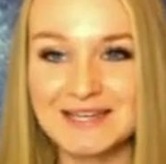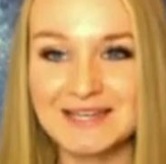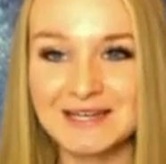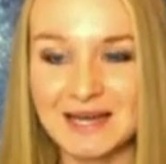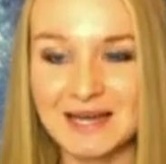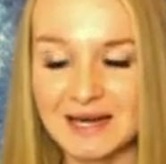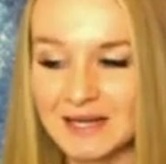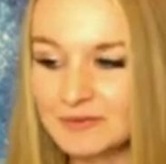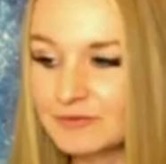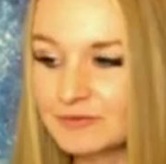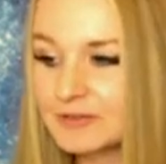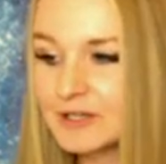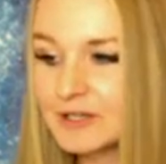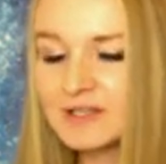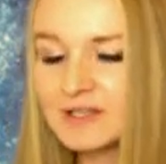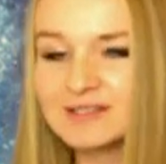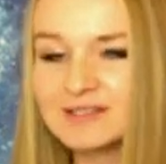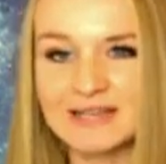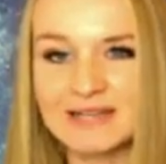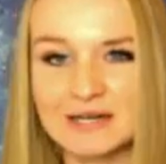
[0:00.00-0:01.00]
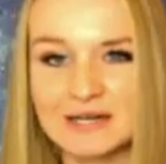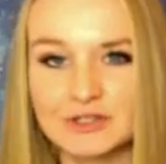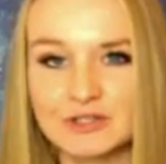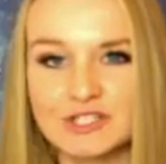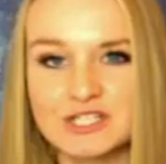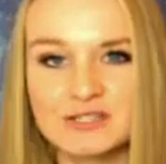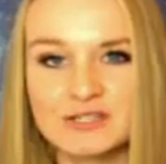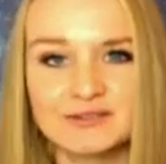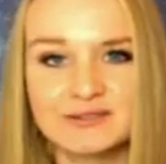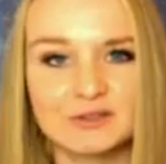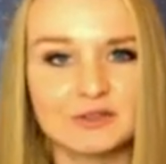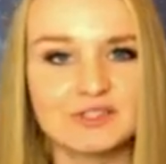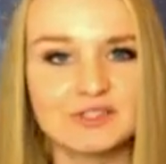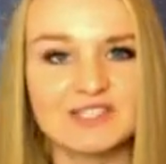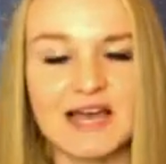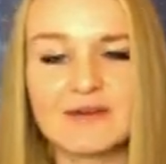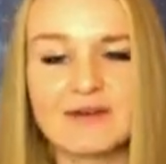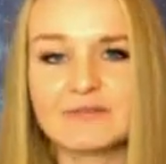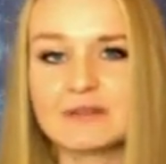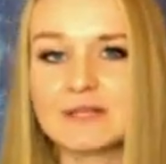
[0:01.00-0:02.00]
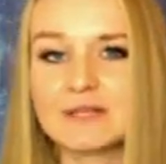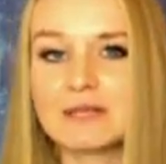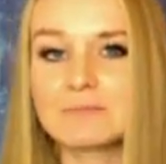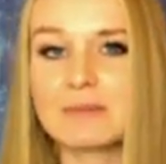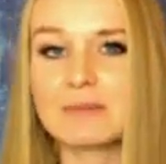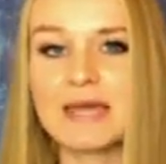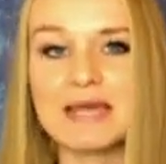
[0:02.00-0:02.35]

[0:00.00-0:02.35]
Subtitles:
And I feel these energies, they're definitely